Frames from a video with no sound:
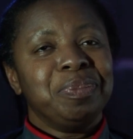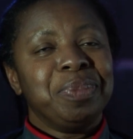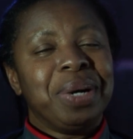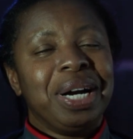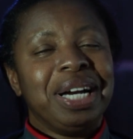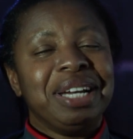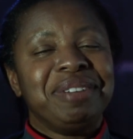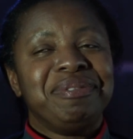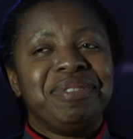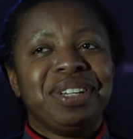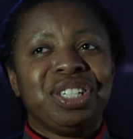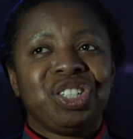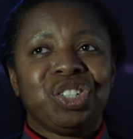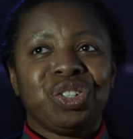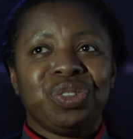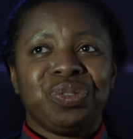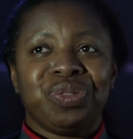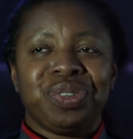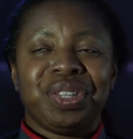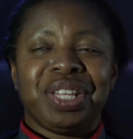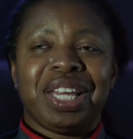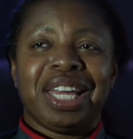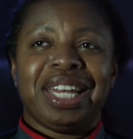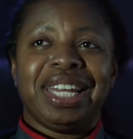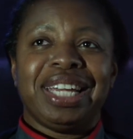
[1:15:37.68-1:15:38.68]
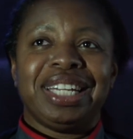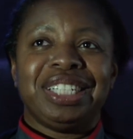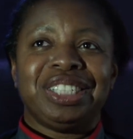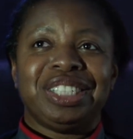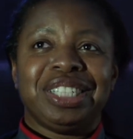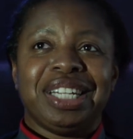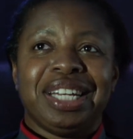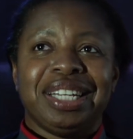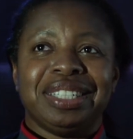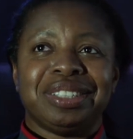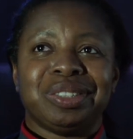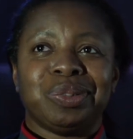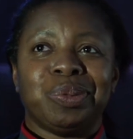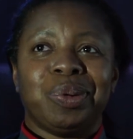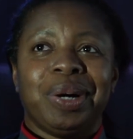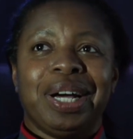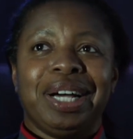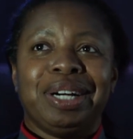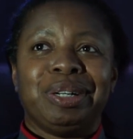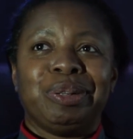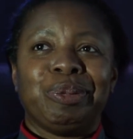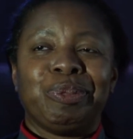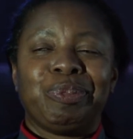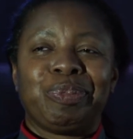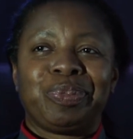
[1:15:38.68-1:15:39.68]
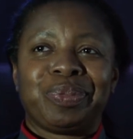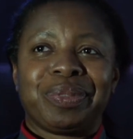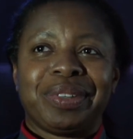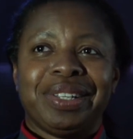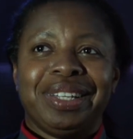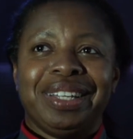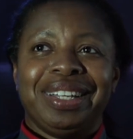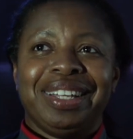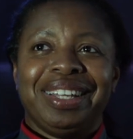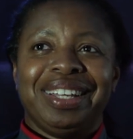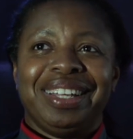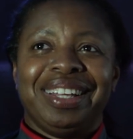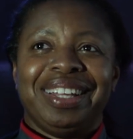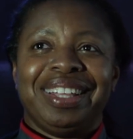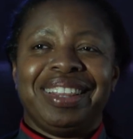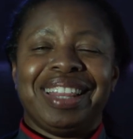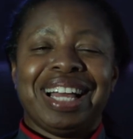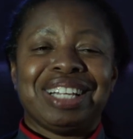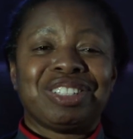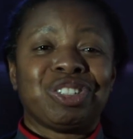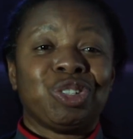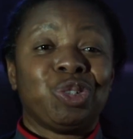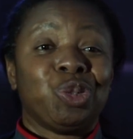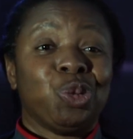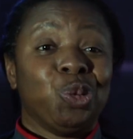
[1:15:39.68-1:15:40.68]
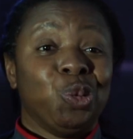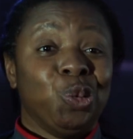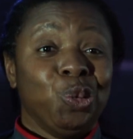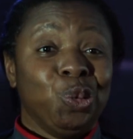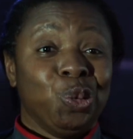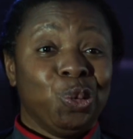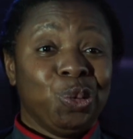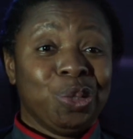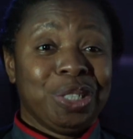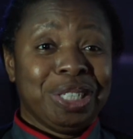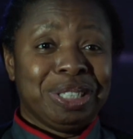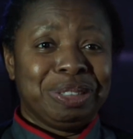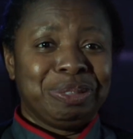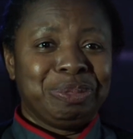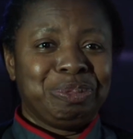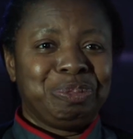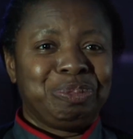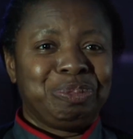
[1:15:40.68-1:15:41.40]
My vision for the NHS, wow, that's a tall order.